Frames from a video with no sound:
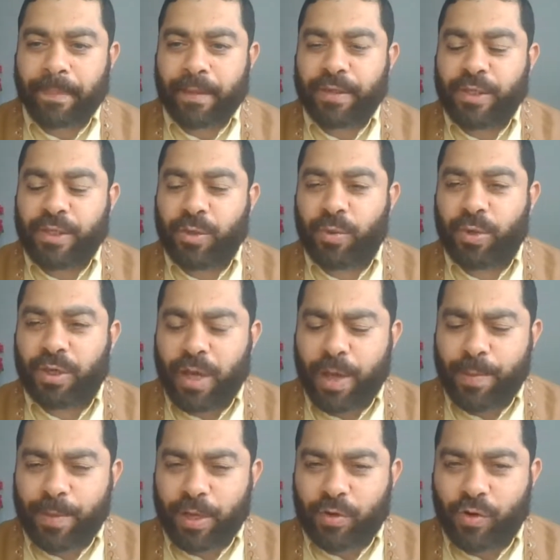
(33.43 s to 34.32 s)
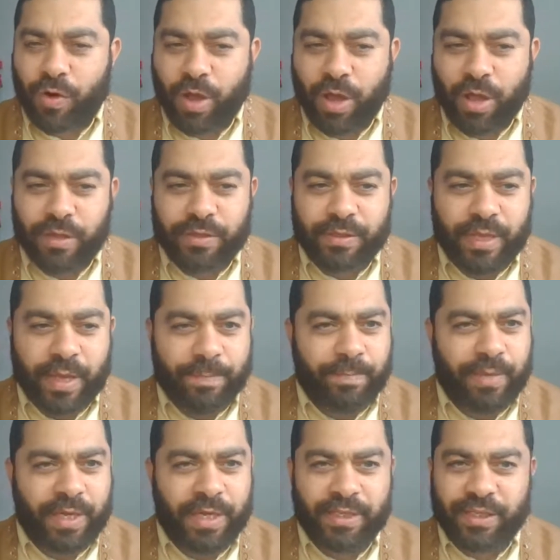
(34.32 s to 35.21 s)
you will come across
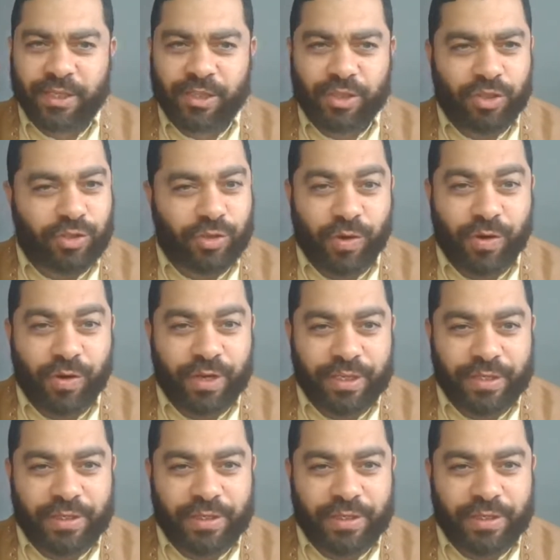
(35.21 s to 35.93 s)
amazing stories.